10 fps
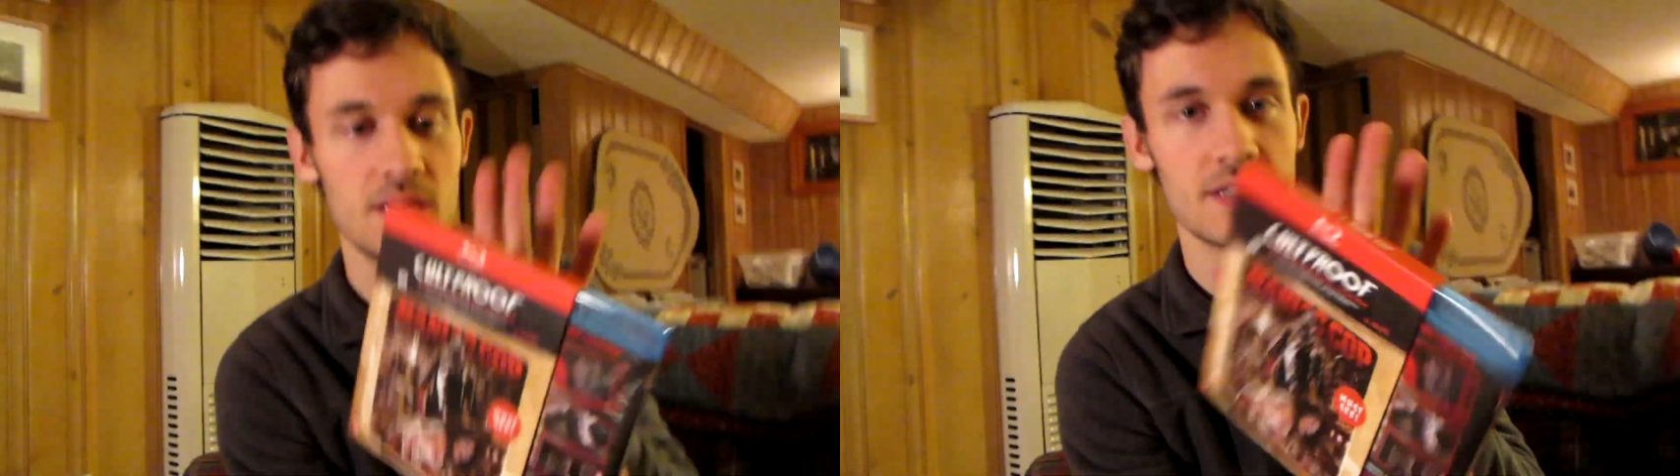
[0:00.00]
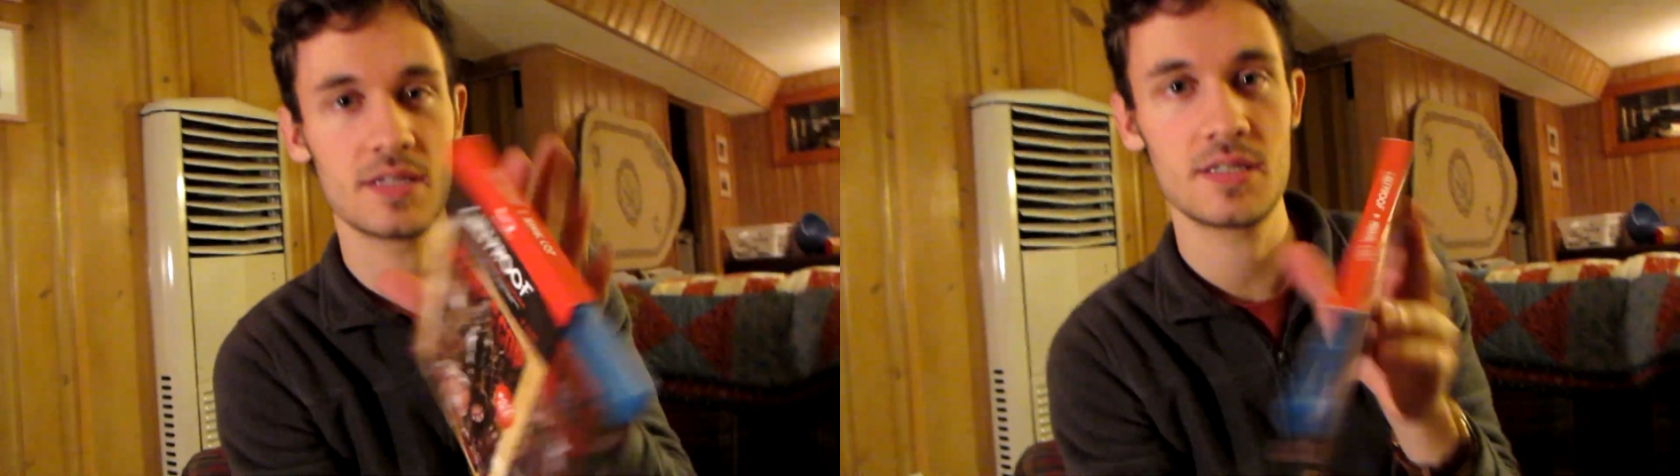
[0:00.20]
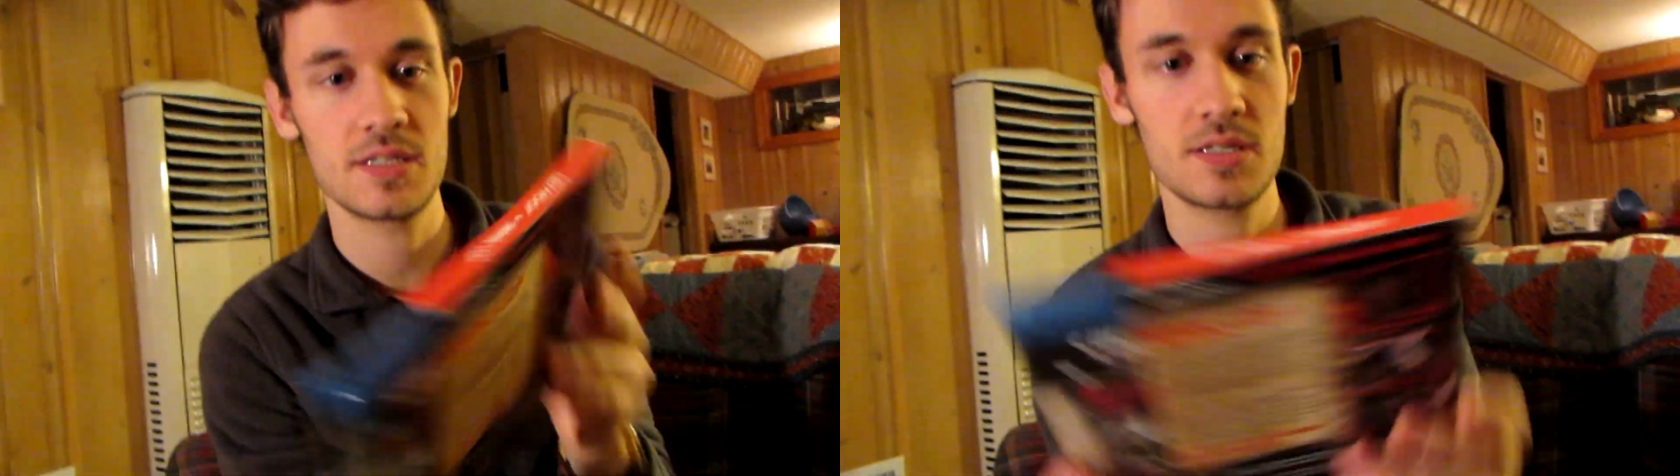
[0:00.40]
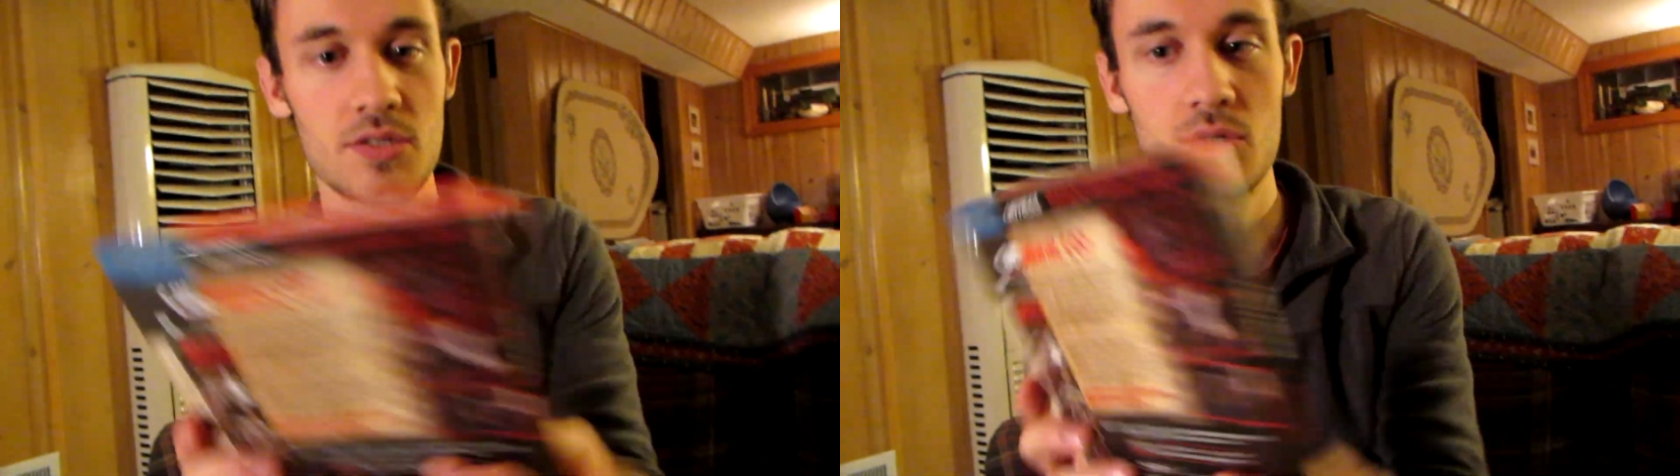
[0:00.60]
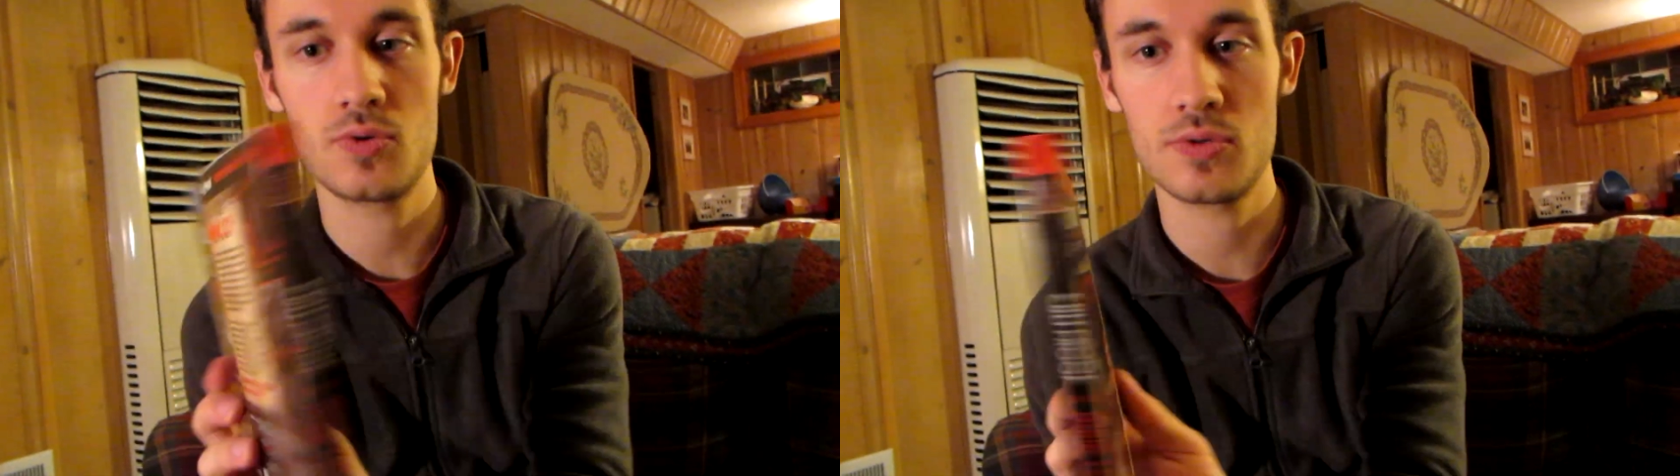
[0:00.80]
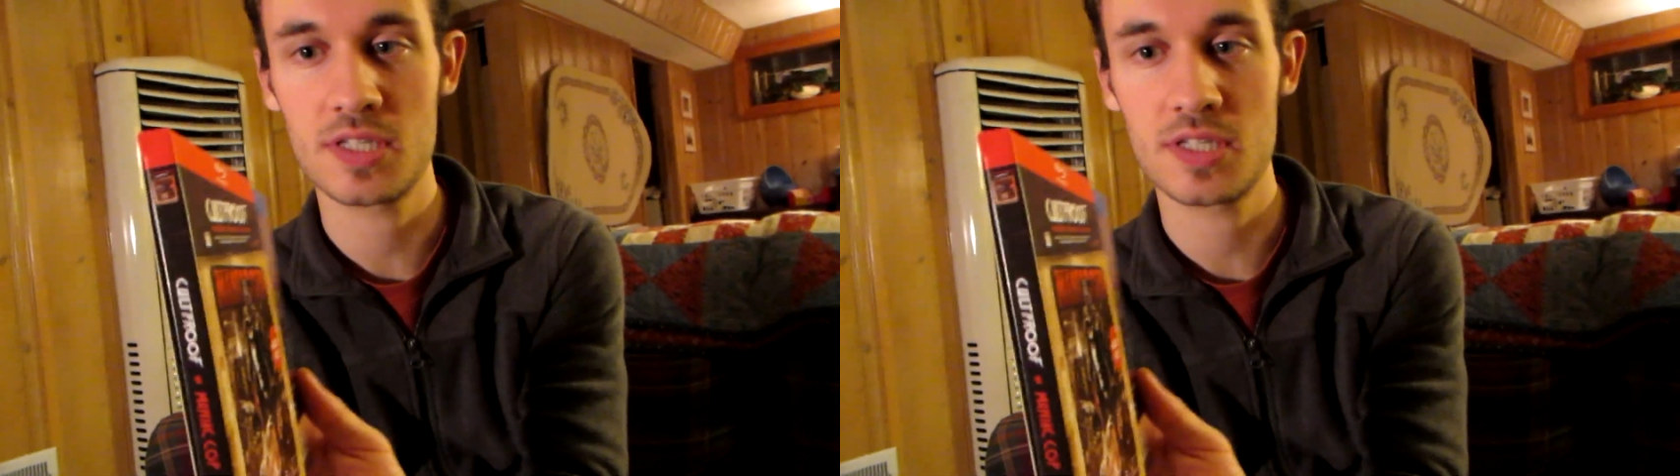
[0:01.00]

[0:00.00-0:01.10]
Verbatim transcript: Look at this. It's such a cool